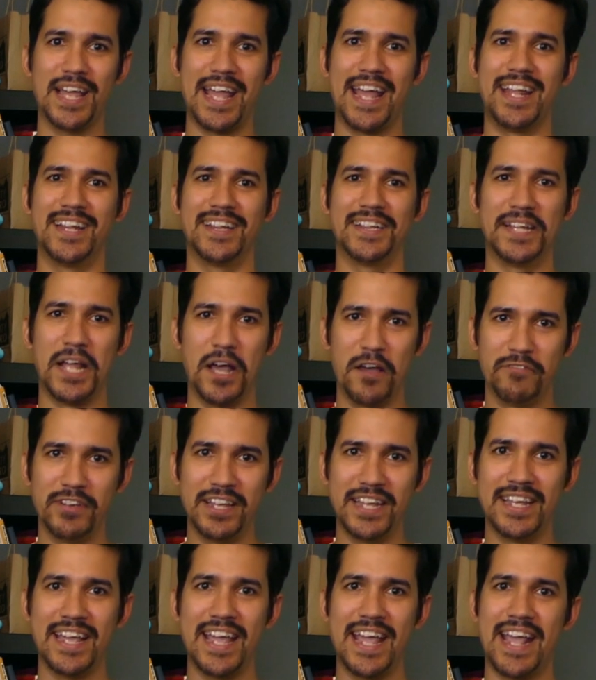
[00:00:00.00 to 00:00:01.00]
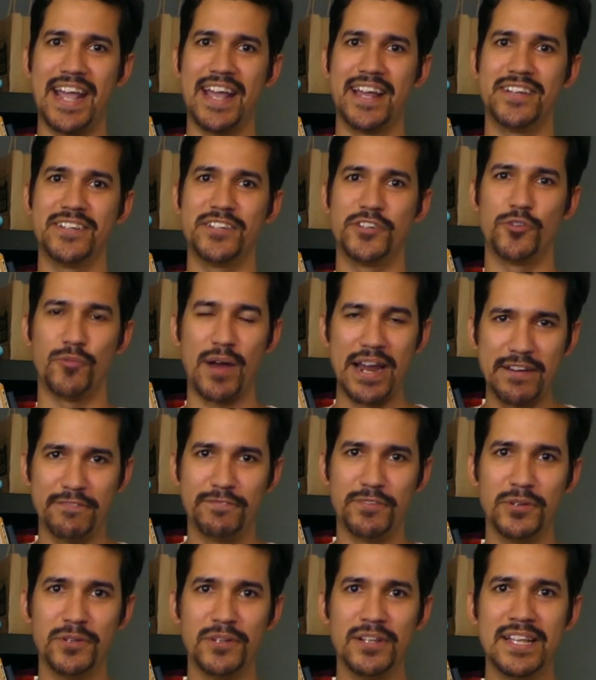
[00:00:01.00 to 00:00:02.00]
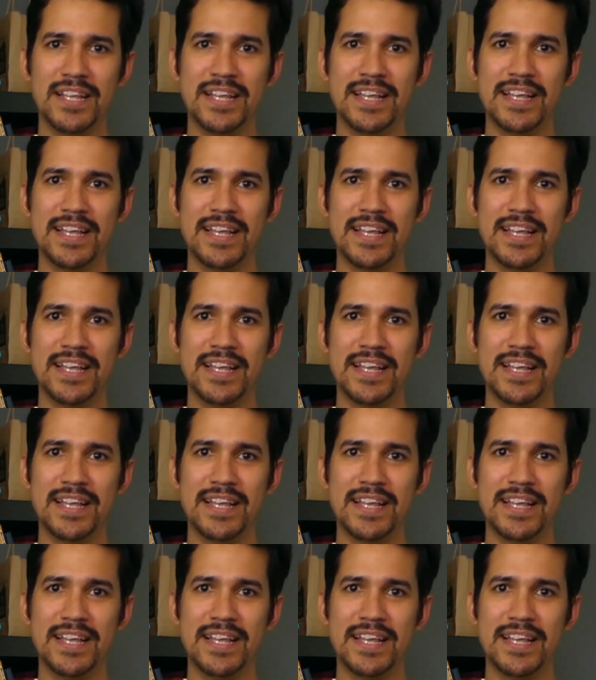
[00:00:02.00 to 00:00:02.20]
and loving and grateful